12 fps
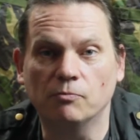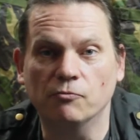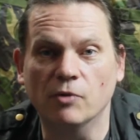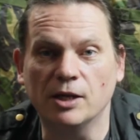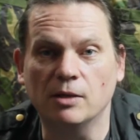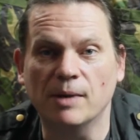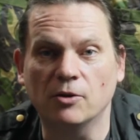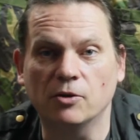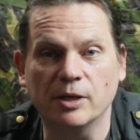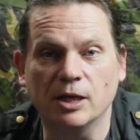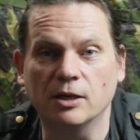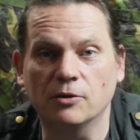read them out at
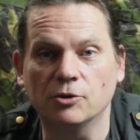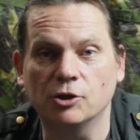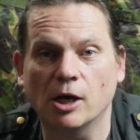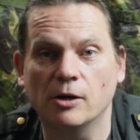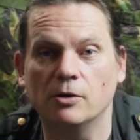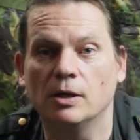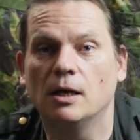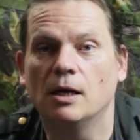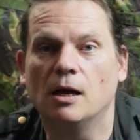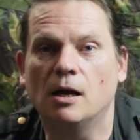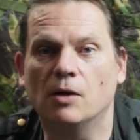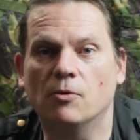the beginning of the show.
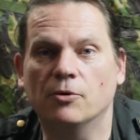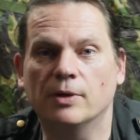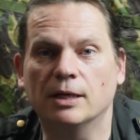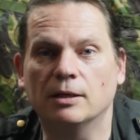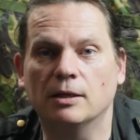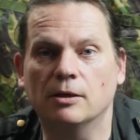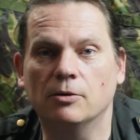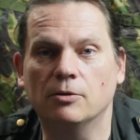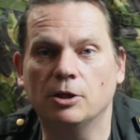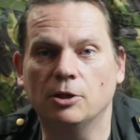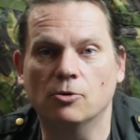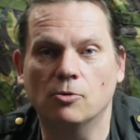I want to
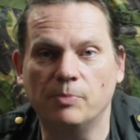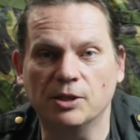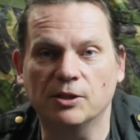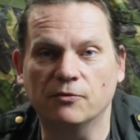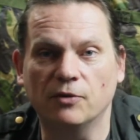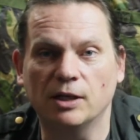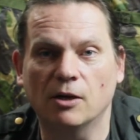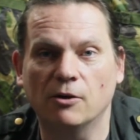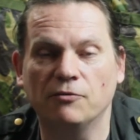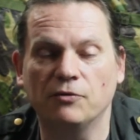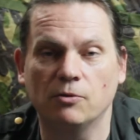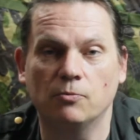include your bits of video.
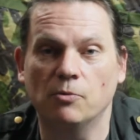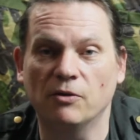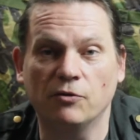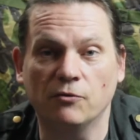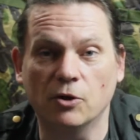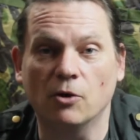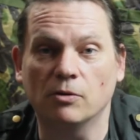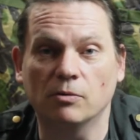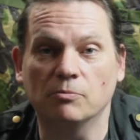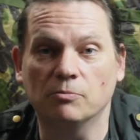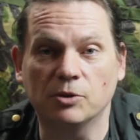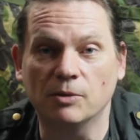If you've got
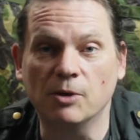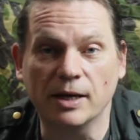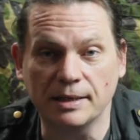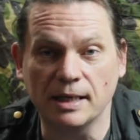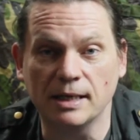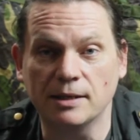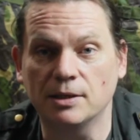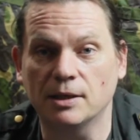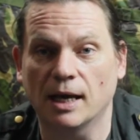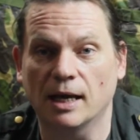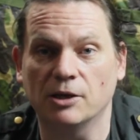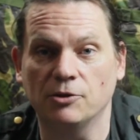some ideas
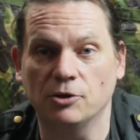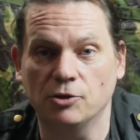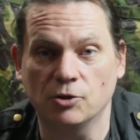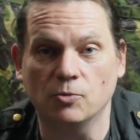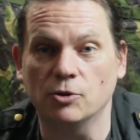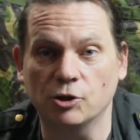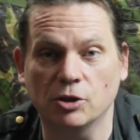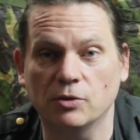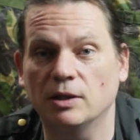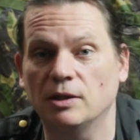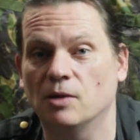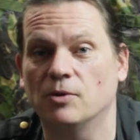and you just want to
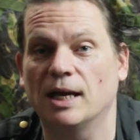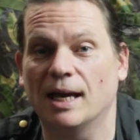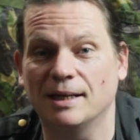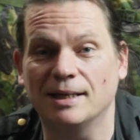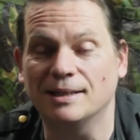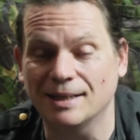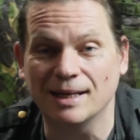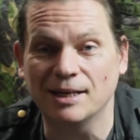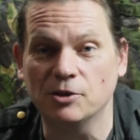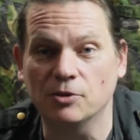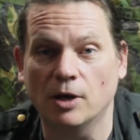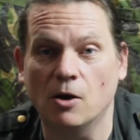shoot it, you don't want to edit it
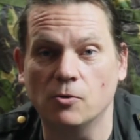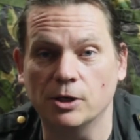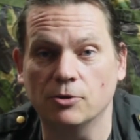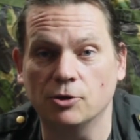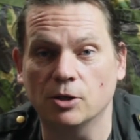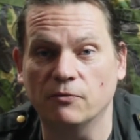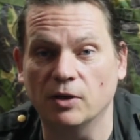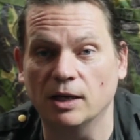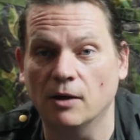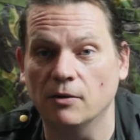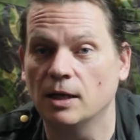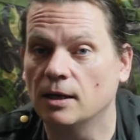into a whole YouTube
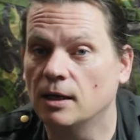video,